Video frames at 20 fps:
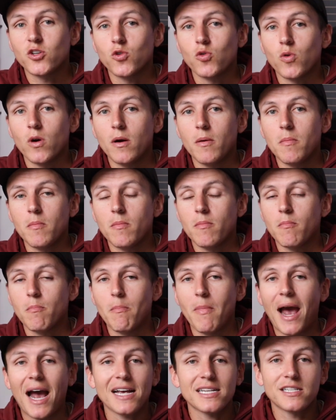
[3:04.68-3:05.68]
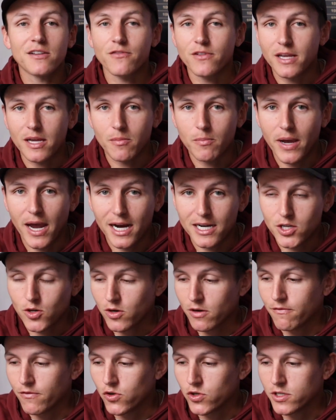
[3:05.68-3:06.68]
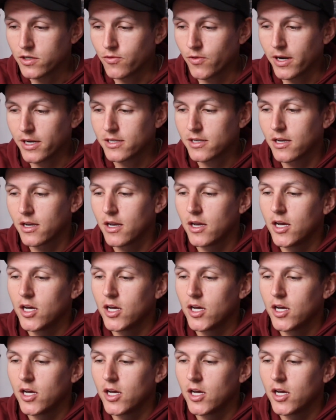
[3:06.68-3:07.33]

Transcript: to massively impact your conversion rate.